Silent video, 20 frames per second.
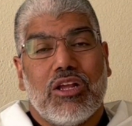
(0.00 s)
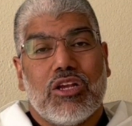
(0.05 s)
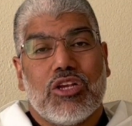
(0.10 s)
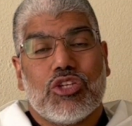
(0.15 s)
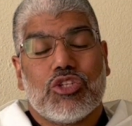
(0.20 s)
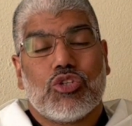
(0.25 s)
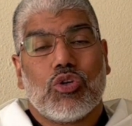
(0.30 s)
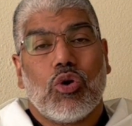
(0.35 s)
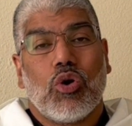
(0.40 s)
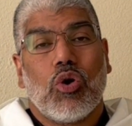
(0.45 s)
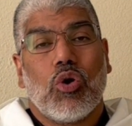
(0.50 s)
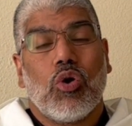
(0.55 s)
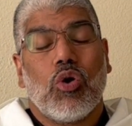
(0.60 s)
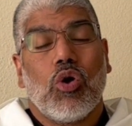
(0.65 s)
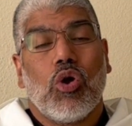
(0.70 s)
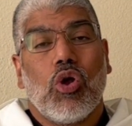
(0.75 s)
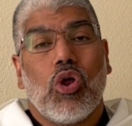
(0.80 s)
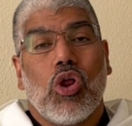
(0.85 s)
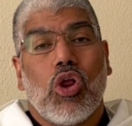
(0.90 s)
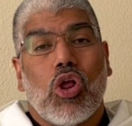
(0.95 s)
So,
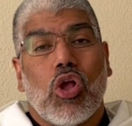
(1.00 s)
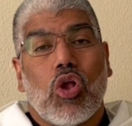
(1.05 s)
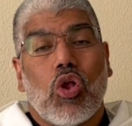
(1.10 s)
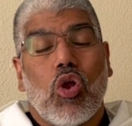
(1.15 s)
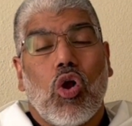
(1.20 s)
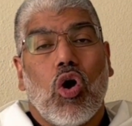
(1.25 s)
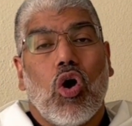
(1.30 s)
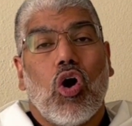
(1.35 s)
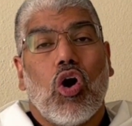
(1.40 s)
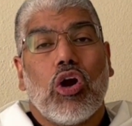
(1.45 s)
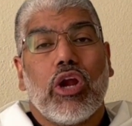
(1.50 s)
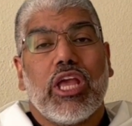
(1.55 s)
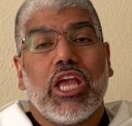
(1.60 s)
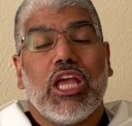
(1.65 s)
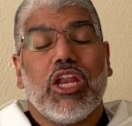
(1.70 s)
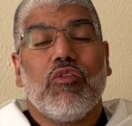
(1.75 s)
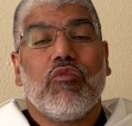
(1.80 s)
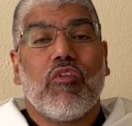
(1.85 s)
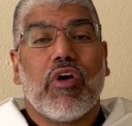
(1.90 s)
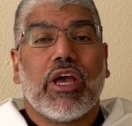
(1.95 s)
God
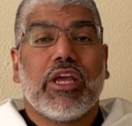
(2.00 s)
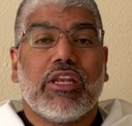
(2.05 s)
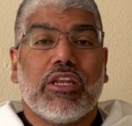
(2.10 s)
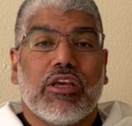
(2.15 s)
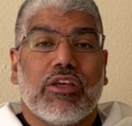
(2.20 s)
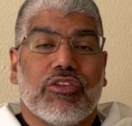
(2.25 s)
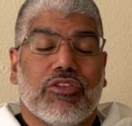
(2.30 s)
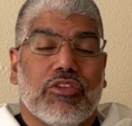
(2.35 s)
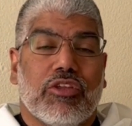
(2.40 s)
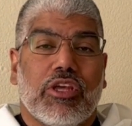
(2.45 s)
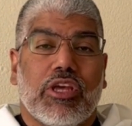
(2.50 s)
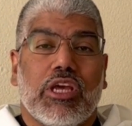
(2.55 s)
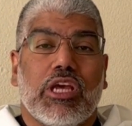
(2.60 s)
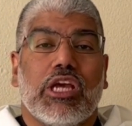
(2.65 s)
invites us